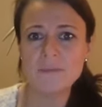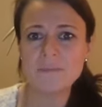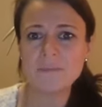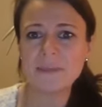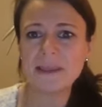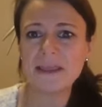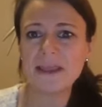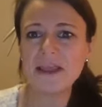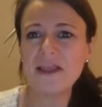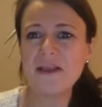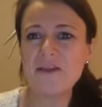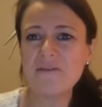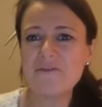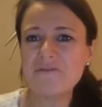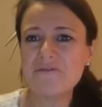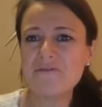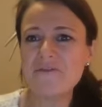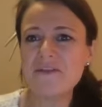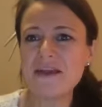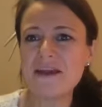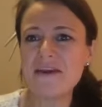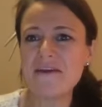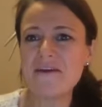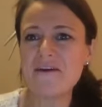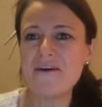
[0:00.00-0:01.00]
If
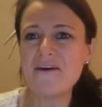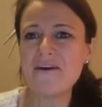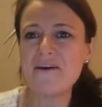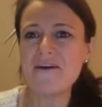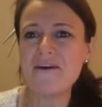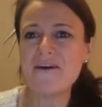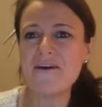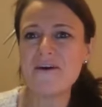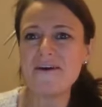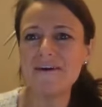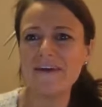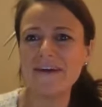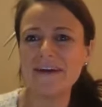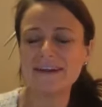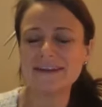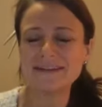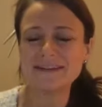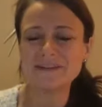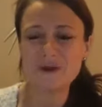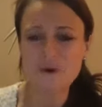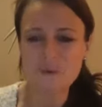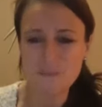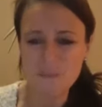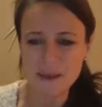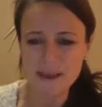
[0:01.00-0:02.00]
there are
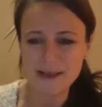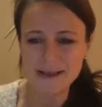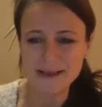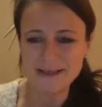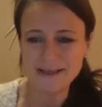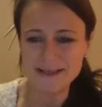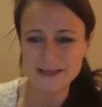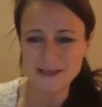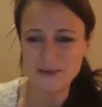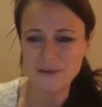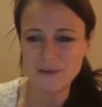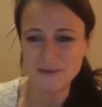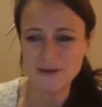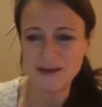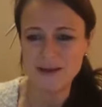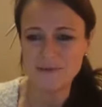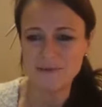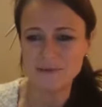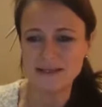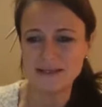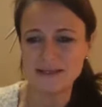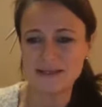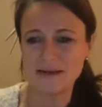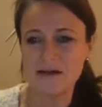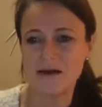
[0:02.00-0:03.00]
topics that you would like
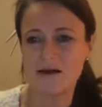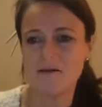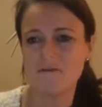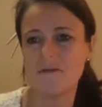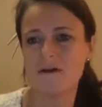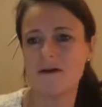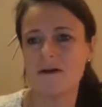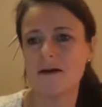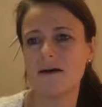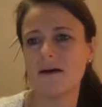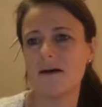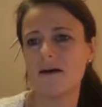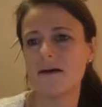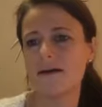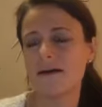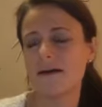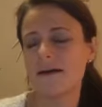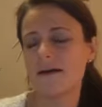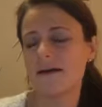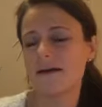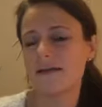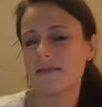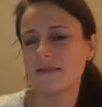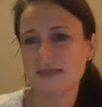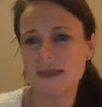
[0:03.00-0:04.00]
me to cover,
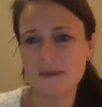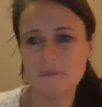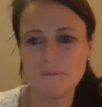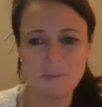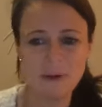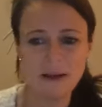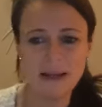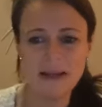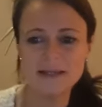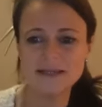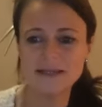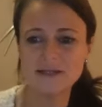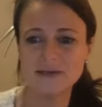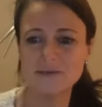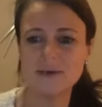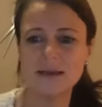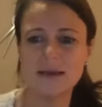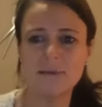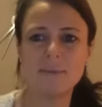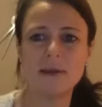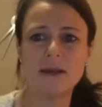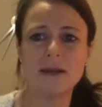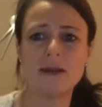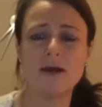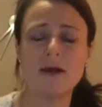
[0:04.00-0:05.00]
then please do
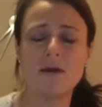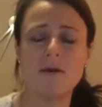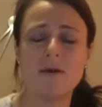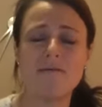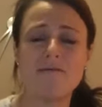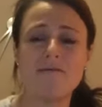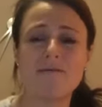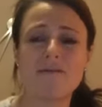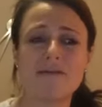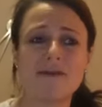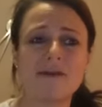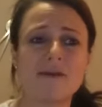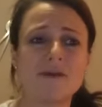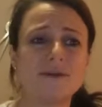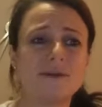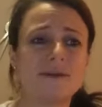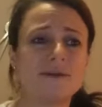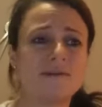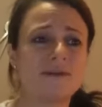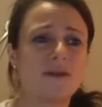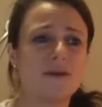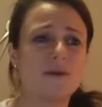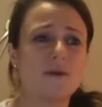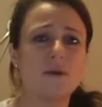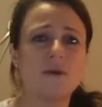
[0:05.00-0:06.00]
let me know. And for those of
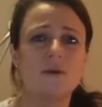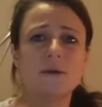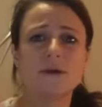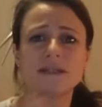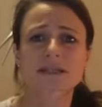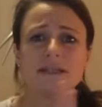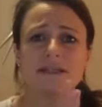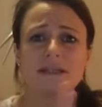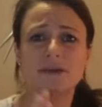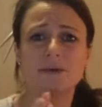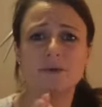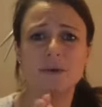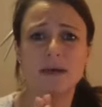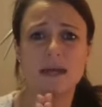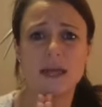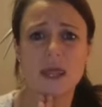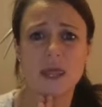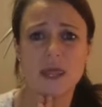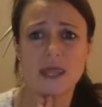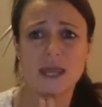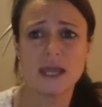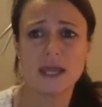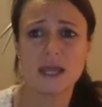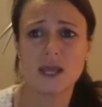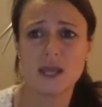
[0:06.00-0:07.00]
you who are still here,
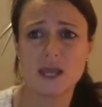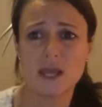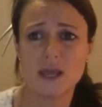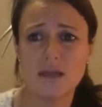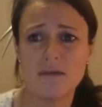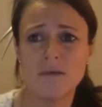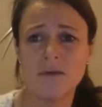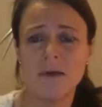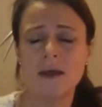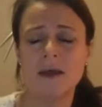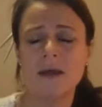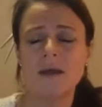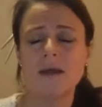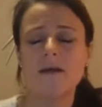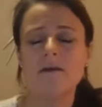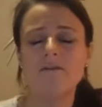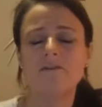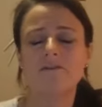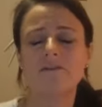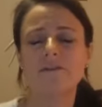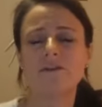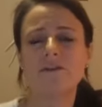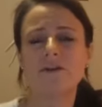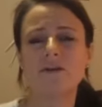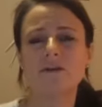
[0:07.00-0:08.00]
thank you.
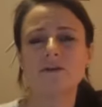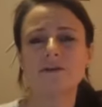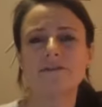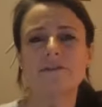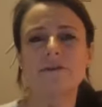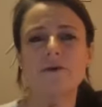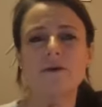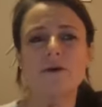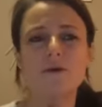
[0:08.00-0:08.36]
For those of you who are